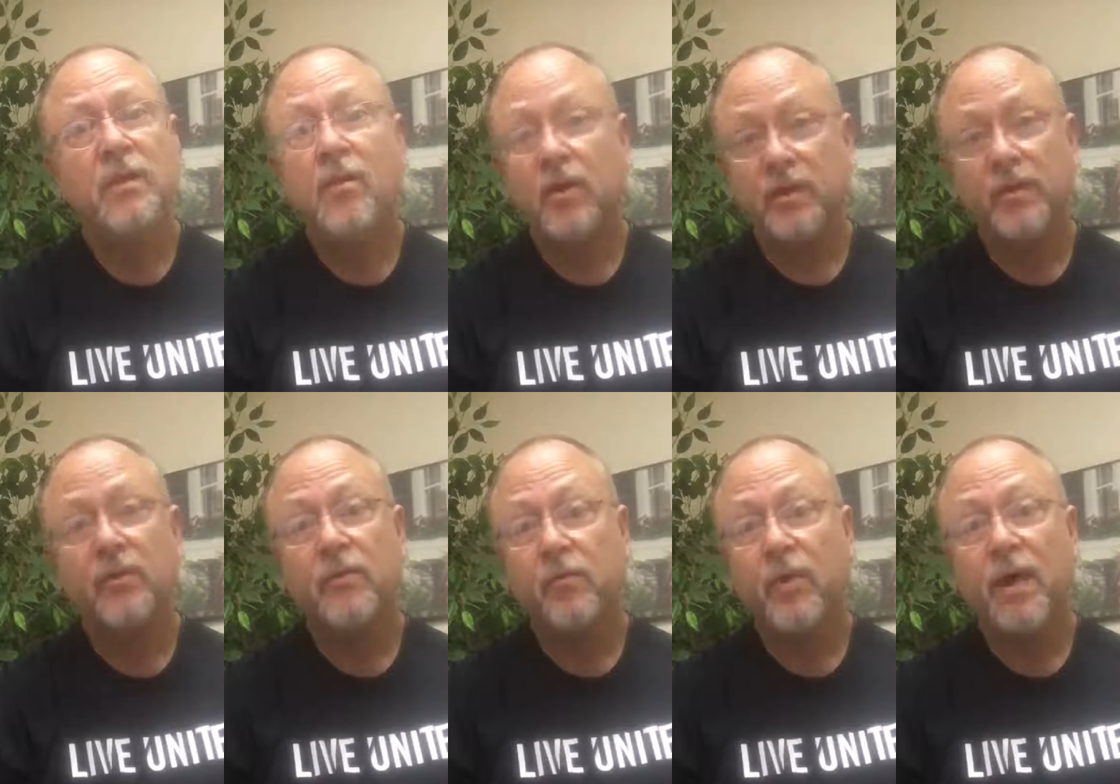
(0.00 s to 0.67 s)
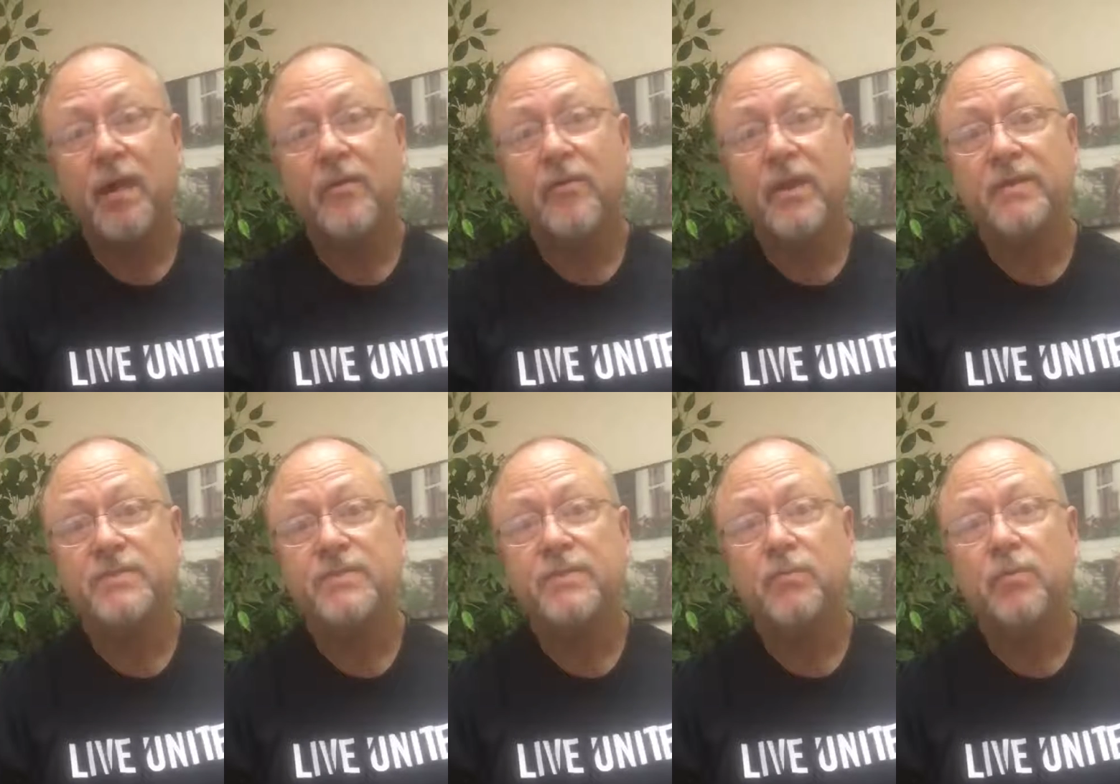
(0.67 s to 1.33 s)
or go to
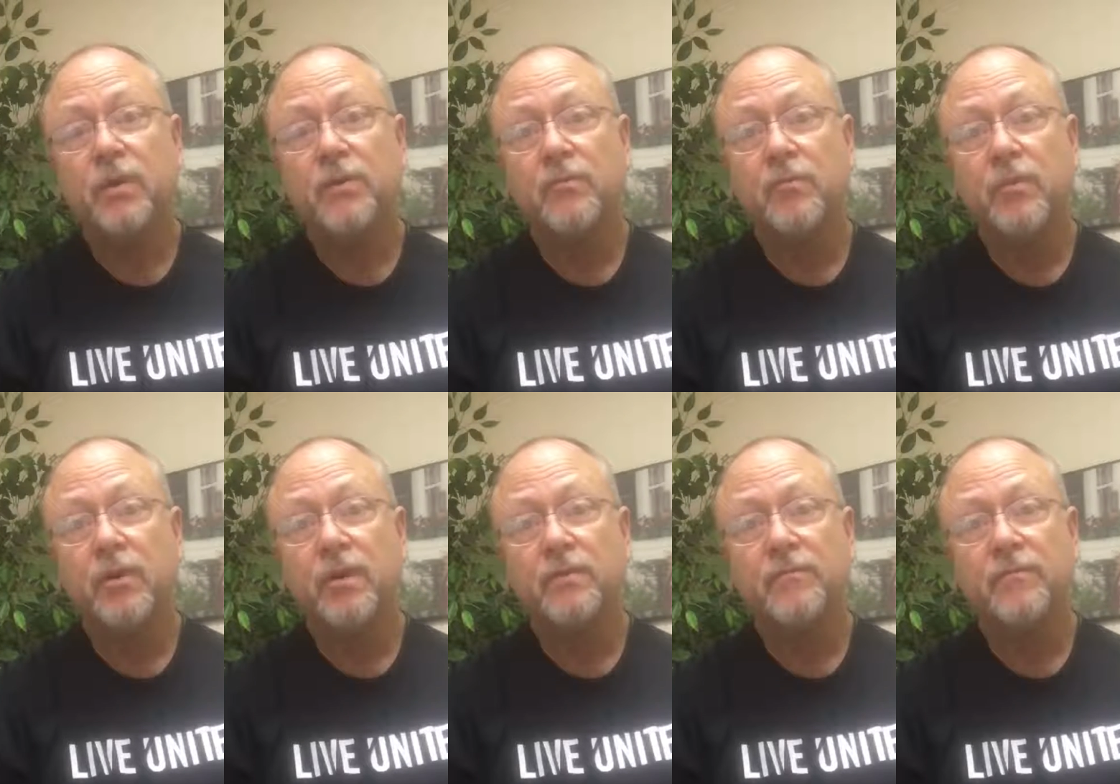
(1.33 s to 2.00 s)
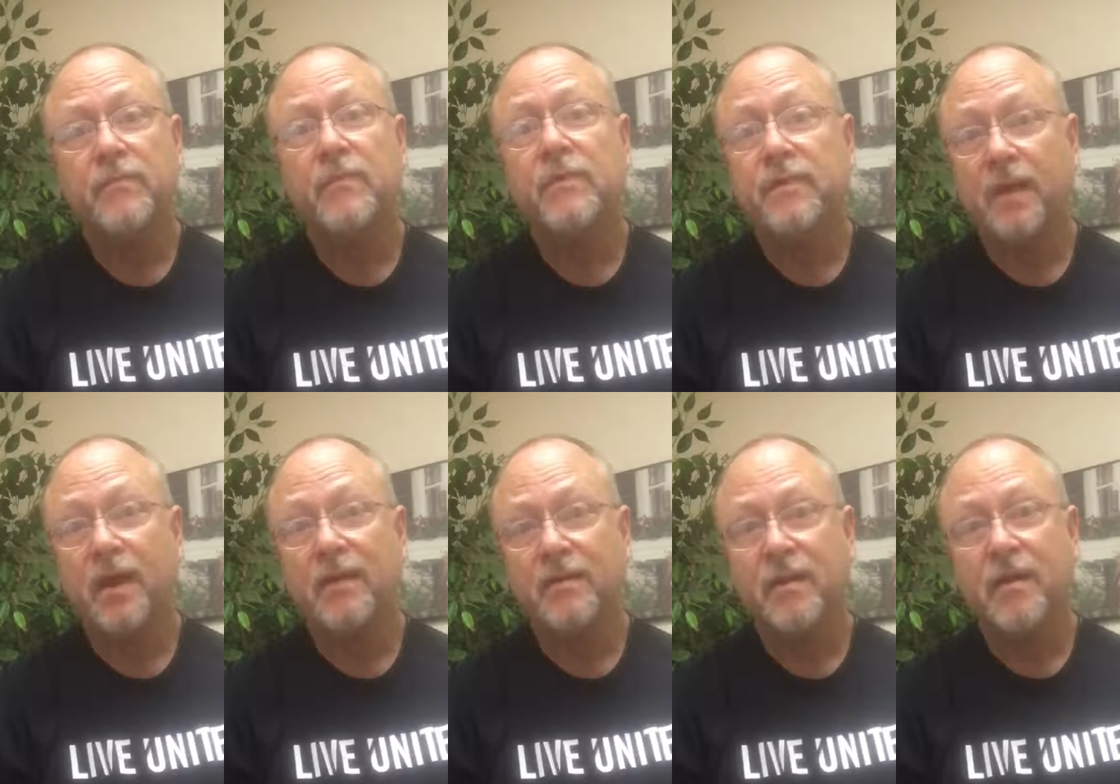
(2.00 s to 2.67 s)

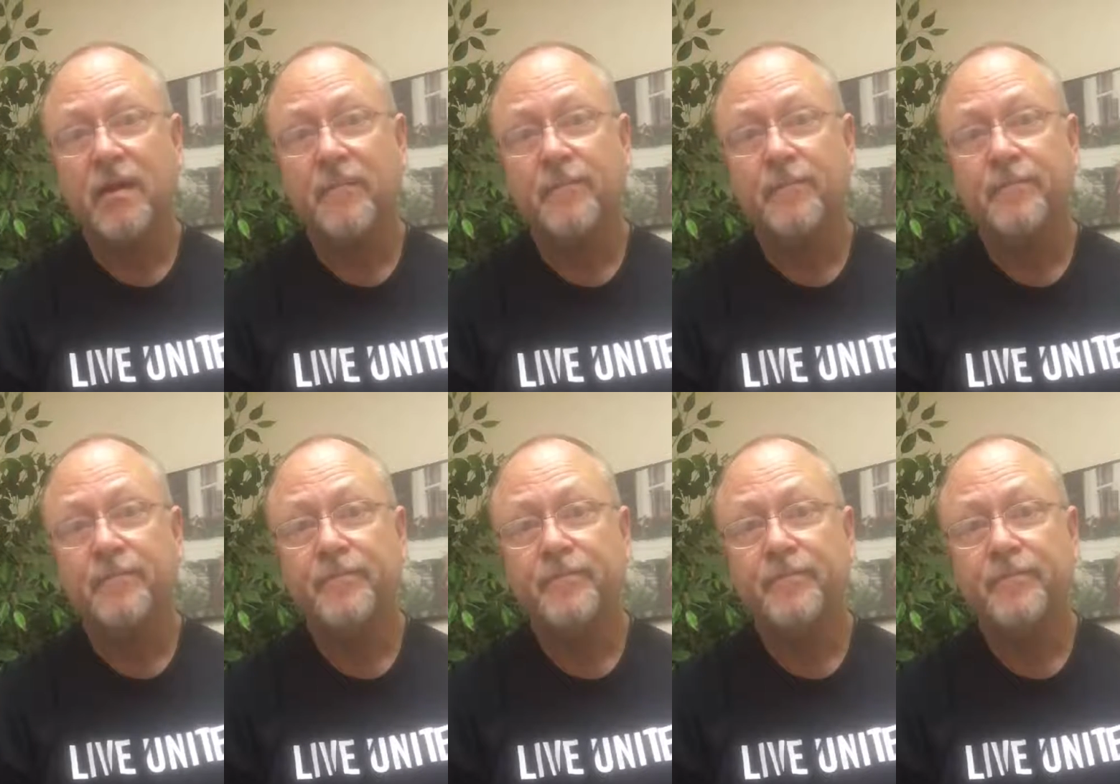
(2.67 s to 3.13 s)
wiregrass211.com.